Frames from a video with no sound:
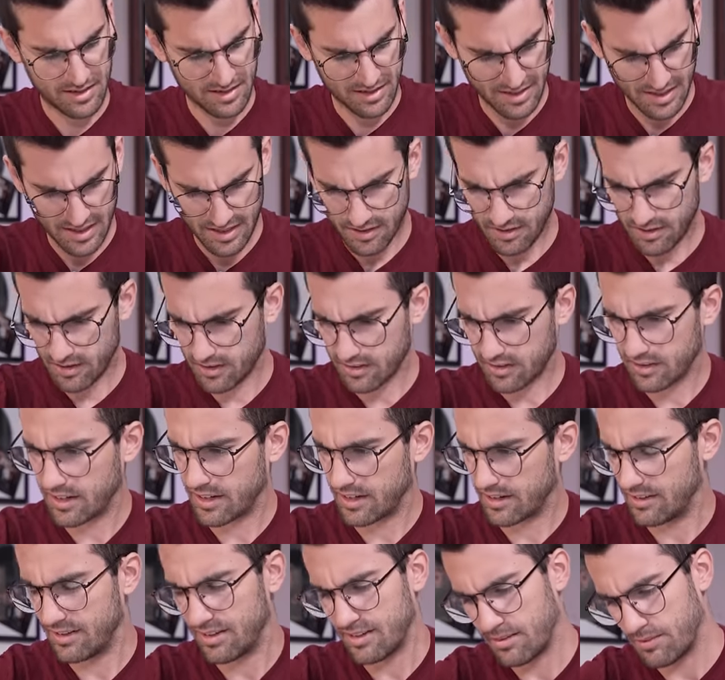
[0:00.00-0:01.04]
It looked
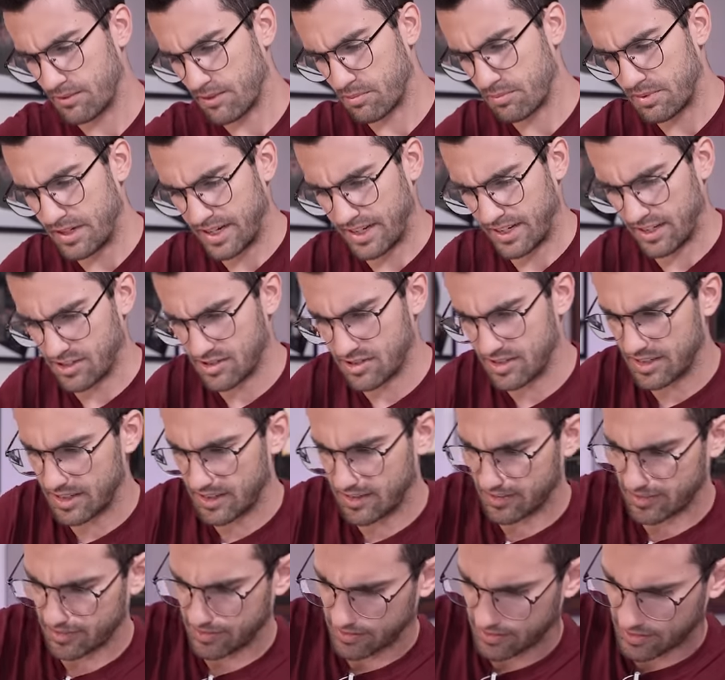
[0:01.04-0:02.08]
like it was packaged
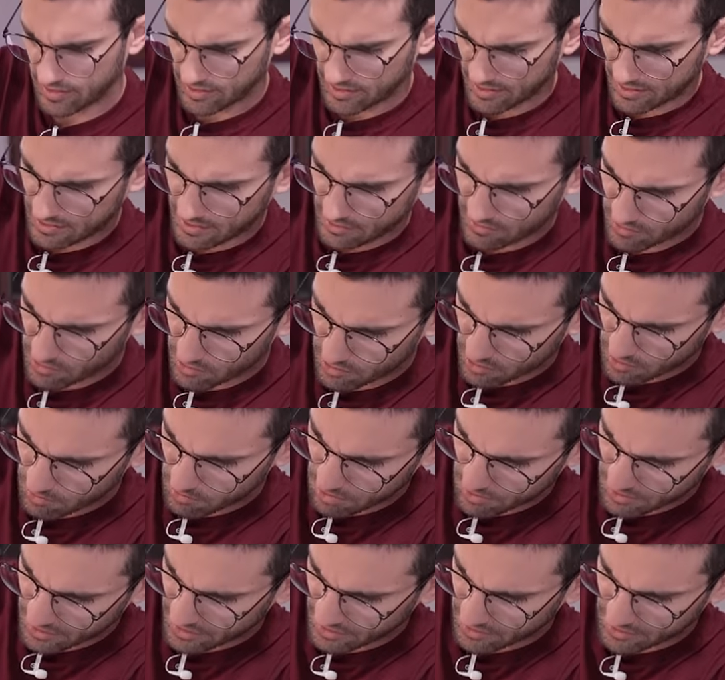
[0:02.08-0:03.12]
decently. I have no
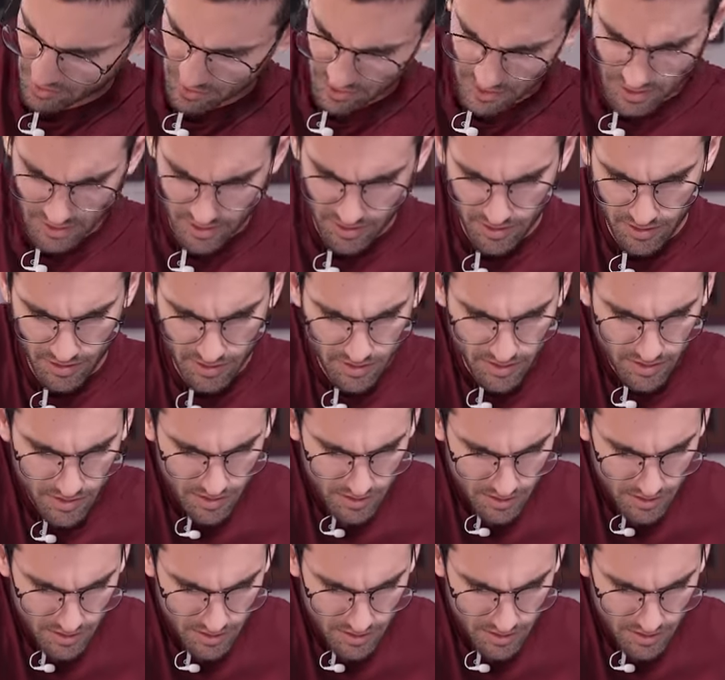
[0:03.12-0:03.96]
complaints there.